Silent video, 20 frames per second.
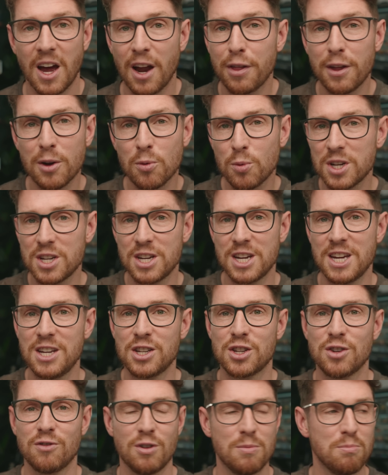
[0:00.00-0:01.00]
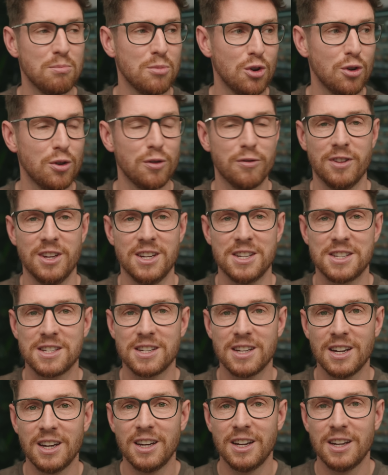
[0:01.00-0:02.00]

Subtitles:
I think we need to remove this